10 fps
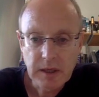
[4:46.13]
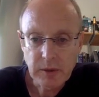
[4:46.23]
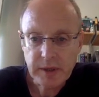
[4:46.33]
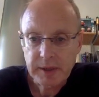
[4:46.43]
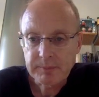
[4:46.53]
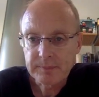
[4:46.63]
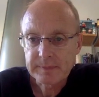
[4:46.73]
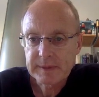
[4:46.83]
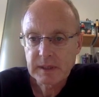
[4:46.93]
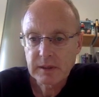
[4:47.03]
Okay,
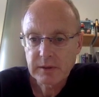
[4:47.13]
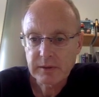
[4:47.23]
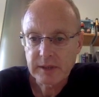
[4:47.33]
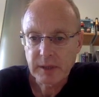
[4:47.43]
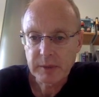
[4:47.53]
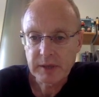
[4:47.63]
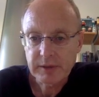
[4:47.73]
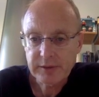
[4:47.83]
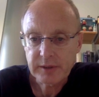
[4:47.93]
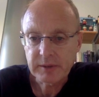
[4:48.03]
so now we have our
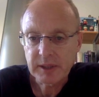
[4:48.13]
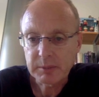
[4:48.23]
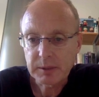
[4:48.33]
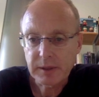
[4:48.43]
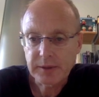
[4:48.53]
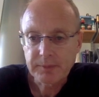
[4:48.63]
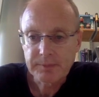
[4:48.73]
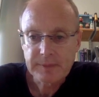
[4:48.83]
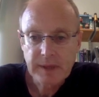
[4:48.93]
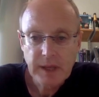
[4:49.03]
CVL plot.
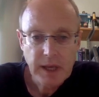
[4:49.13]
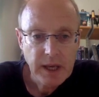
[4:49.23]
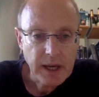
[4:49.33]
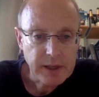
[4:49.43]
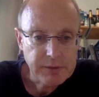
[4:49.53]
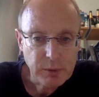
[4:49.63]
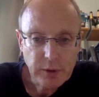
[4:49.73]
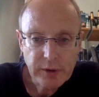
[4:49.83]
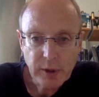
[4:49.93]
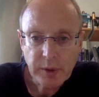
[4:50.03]
And if you
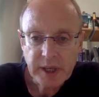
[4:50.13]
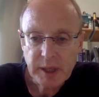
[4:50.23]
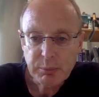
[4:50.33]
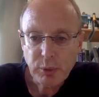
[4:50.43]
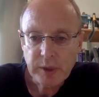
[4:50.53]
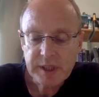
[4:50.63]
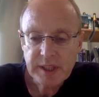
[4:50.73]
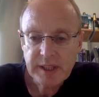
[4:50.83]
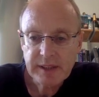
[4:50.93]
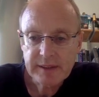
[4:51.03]
want to know what any point
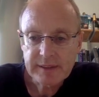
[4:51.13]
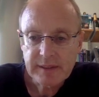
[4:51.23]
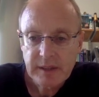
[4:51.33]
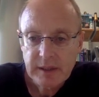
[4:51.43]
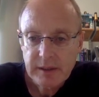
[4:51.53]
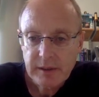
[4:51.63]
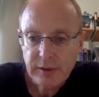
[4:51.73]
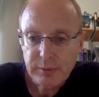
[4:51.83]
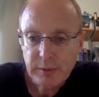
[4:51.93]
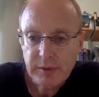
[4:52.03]
is, you
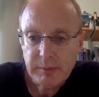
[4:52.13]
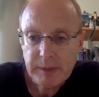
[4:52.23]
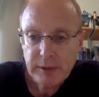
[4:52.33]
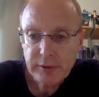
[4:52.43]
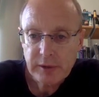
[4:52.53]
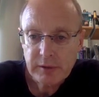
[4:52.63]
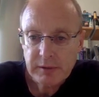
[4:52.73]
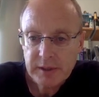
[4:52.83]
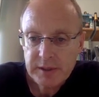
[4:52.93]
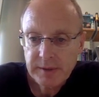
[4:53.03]
just move the mouse
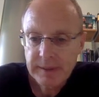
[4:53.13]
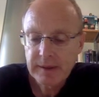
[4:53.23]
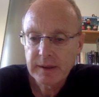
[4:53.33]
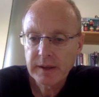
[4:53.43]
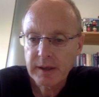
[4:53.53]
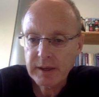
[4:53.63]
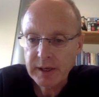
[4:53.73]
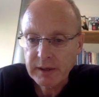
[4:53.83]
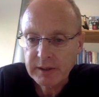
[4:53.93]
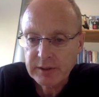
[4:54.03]
over it, and
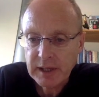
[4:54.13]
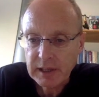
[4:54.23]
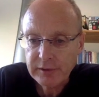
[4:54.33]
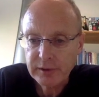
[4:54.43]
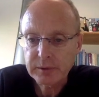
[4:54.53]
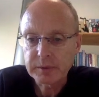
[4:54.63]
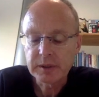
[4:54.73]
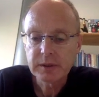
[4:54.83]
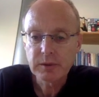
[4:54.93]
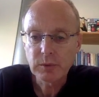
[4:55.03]
here it tells you
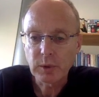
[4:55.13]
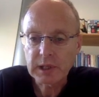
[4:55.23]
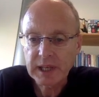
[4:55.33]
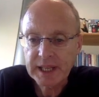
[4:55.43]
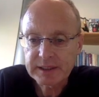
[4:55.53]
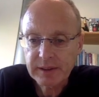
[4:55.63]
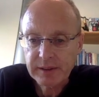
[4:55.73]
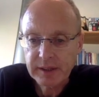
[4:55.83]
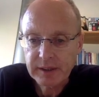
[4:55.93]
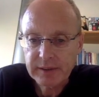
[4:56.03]
what length the
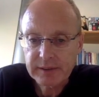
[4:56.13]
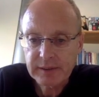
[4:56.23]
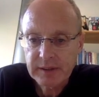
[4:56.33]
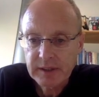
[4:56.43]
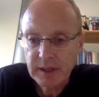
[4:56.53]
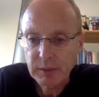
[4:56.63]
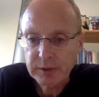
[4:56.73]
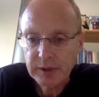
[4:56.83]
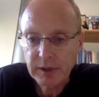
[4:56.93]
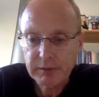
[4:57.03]
thing is and
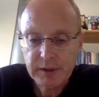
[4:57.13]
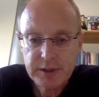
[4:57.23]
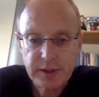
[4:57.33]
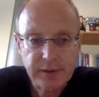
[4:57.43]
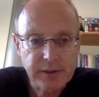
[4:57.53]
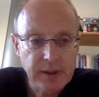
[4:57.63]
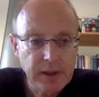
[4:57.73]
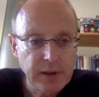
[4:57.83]
what the coverage is.